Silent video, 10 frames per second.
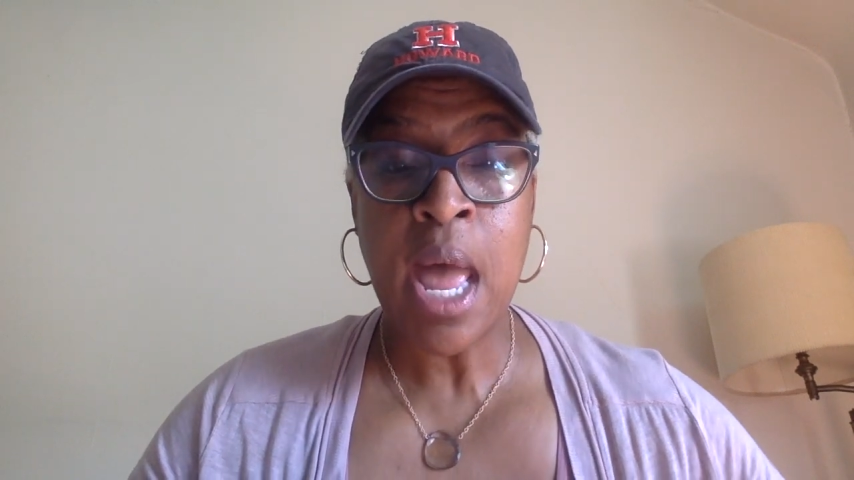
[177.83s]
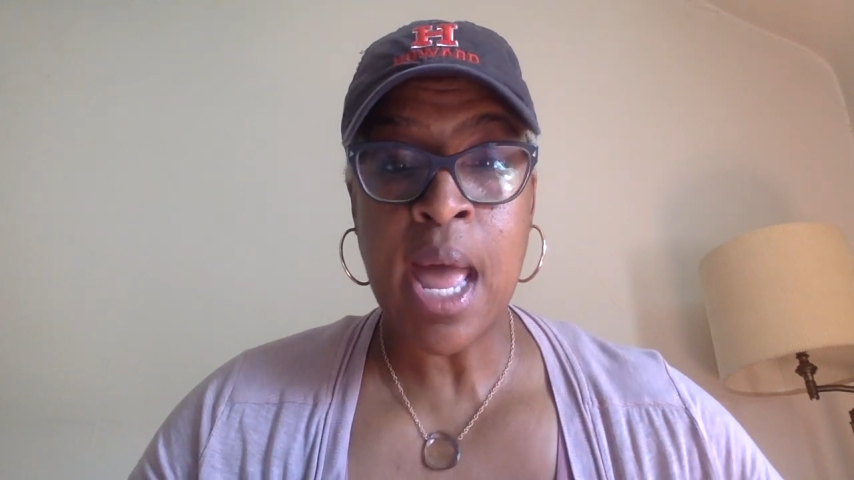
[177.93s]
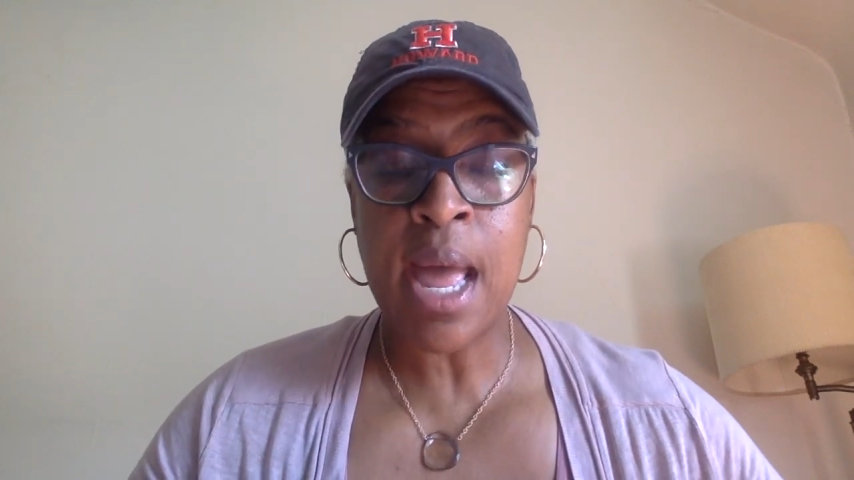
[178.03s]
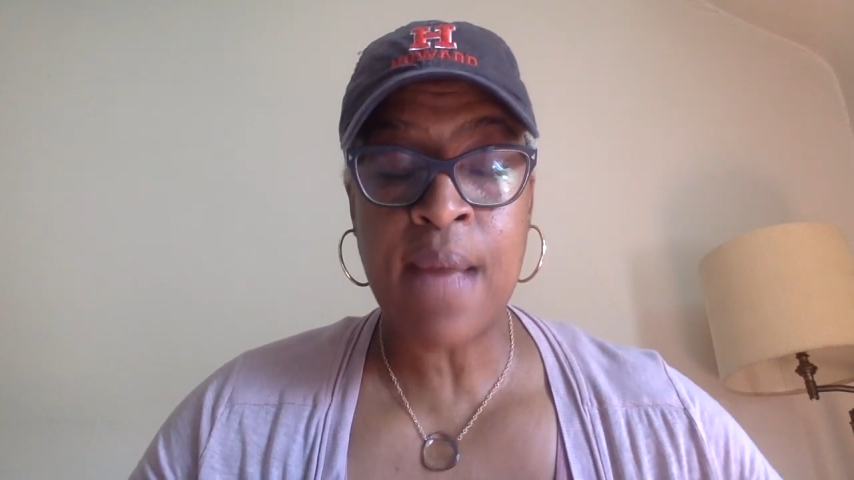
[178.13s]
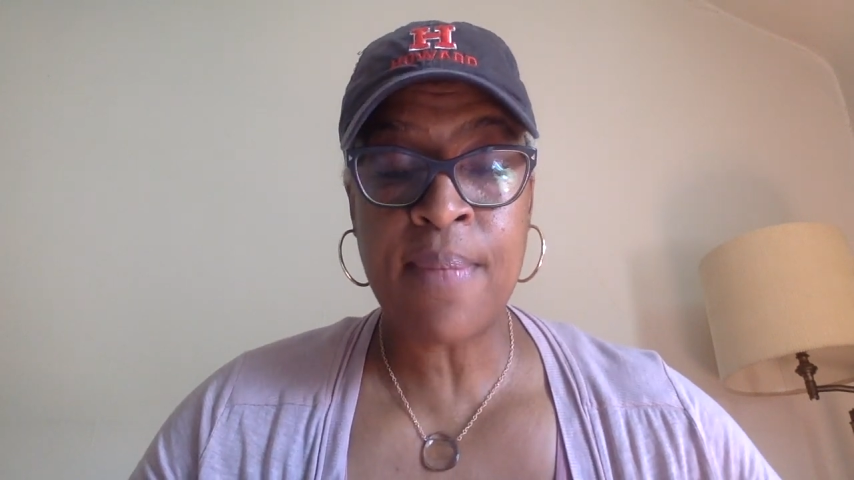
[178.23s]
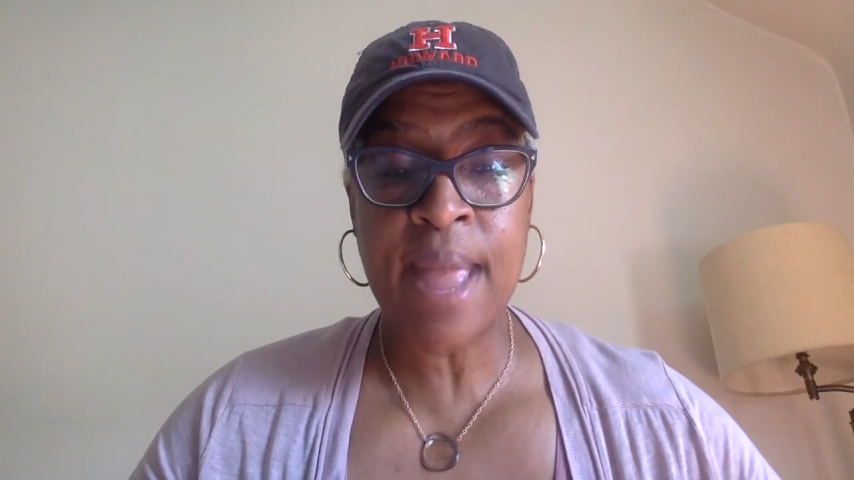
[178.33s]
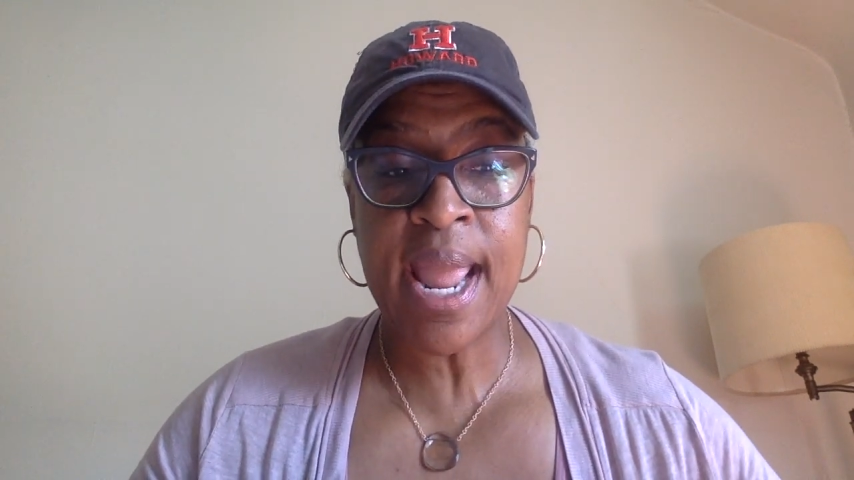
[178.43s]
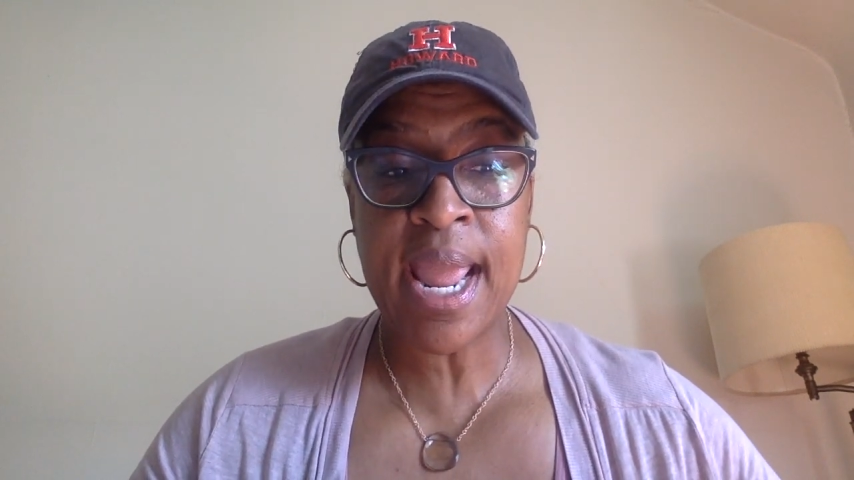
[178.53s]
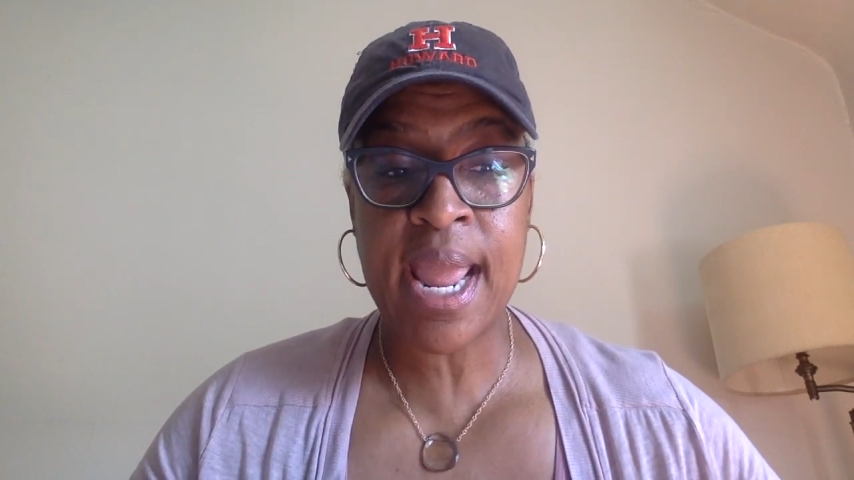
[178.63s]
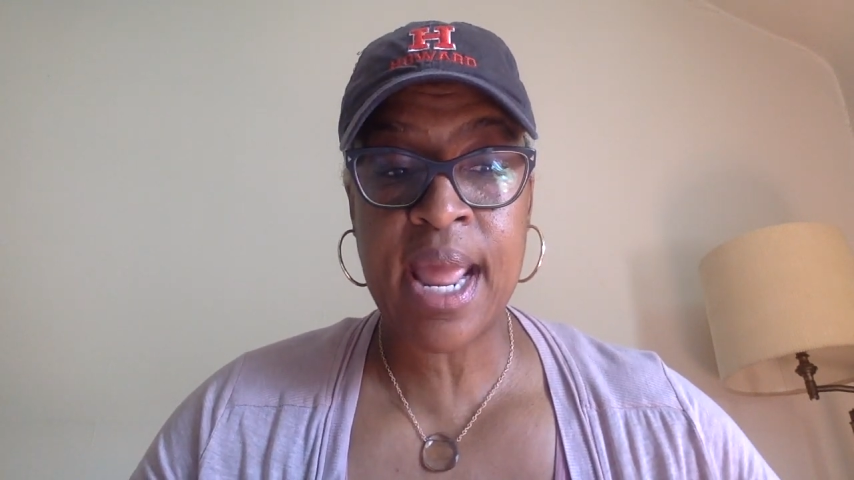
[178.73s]

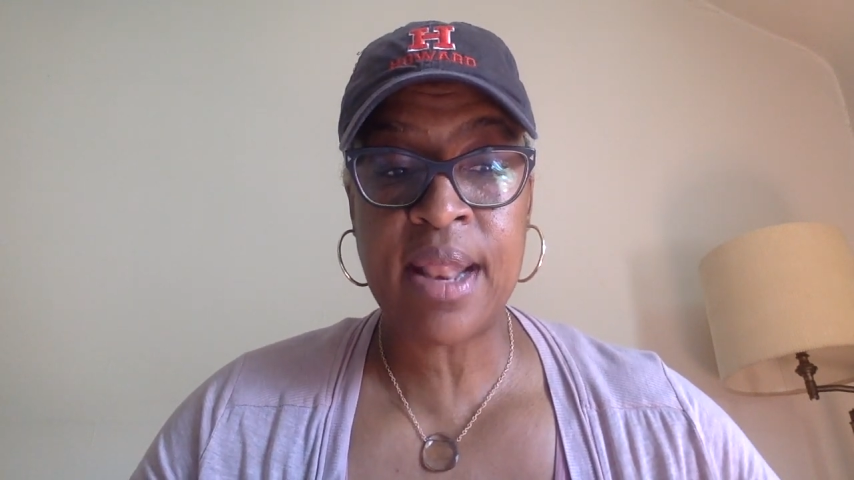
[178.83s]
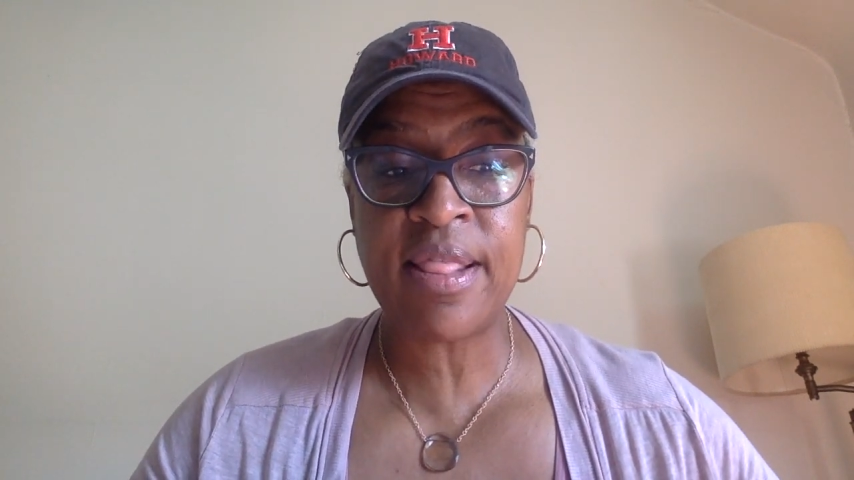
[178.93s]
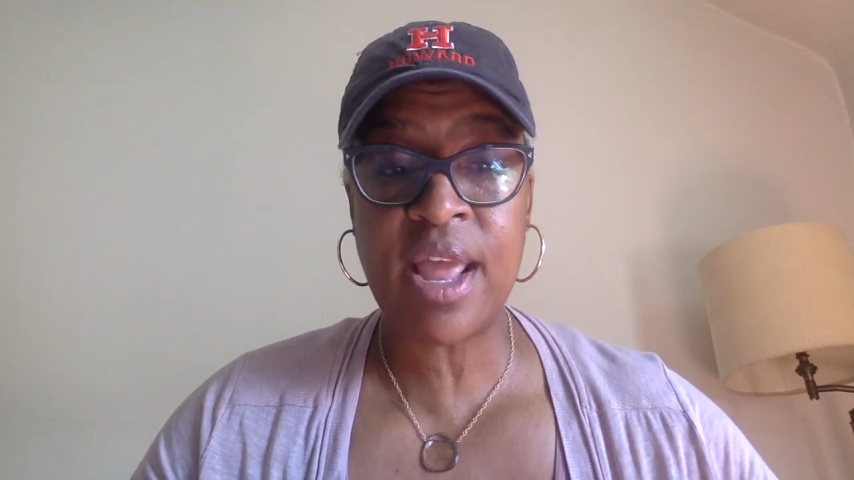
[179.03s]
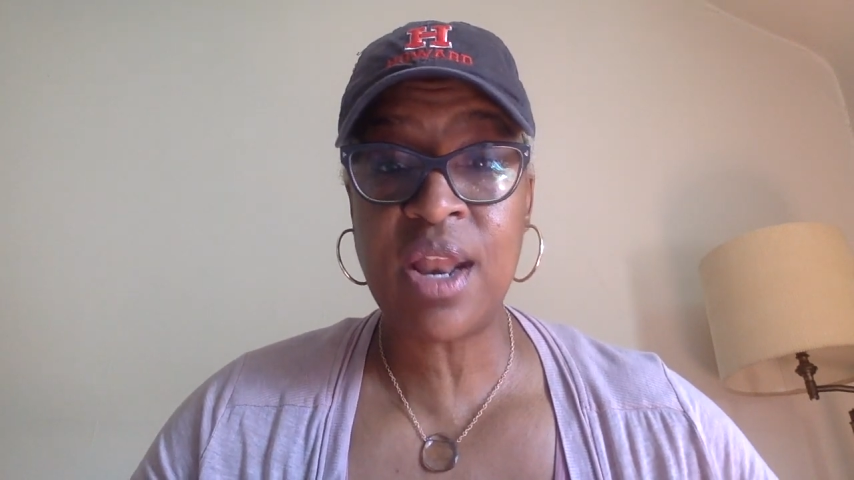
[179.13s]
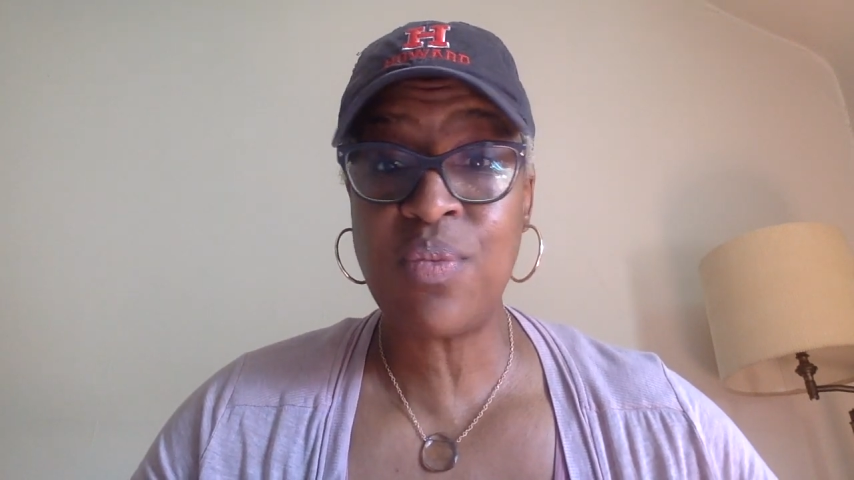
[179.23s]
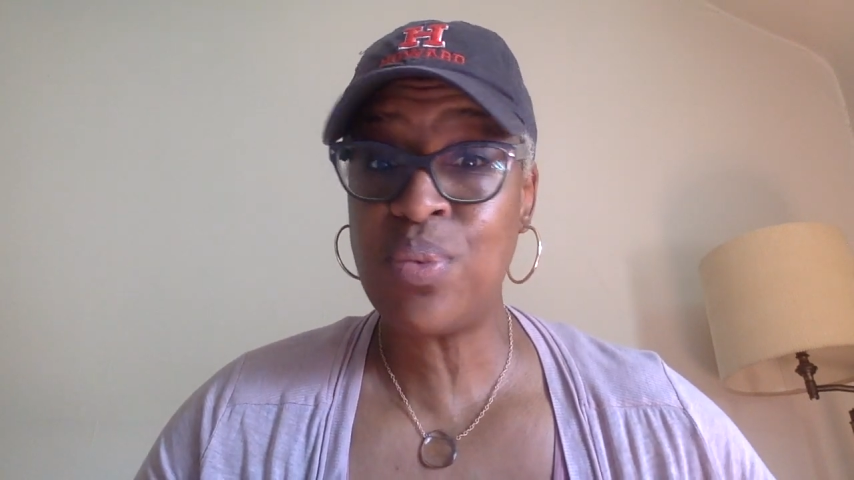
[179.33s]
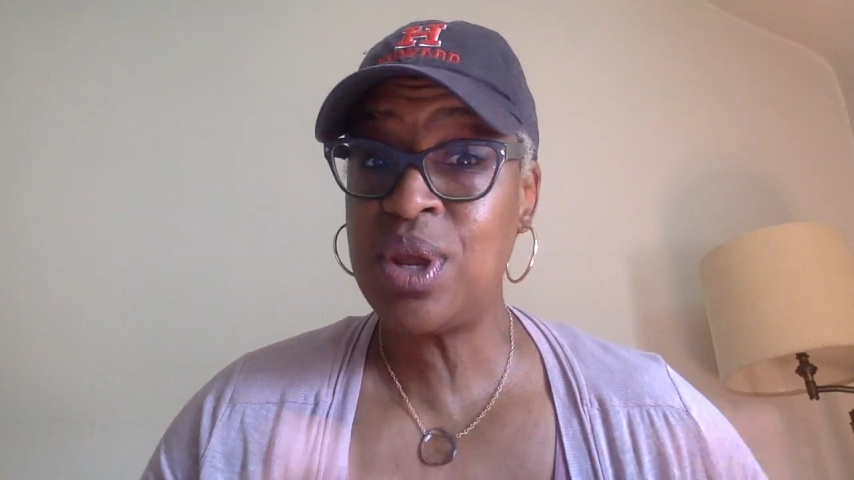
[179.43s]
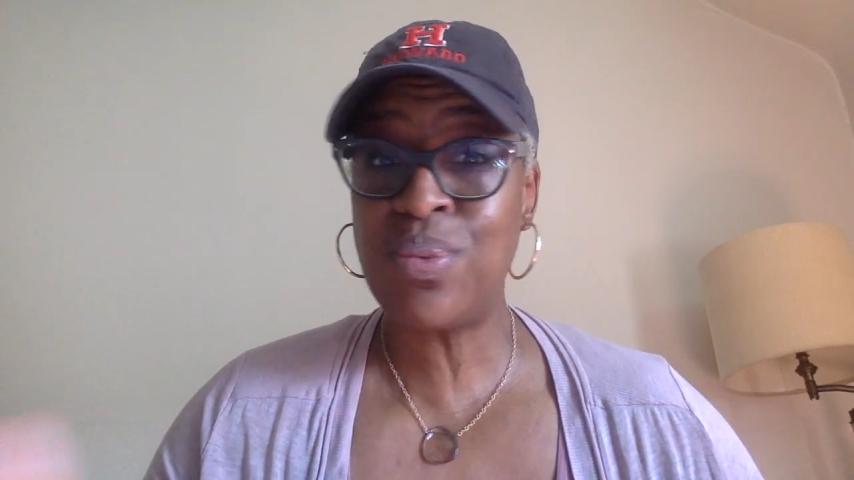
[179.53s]
And then we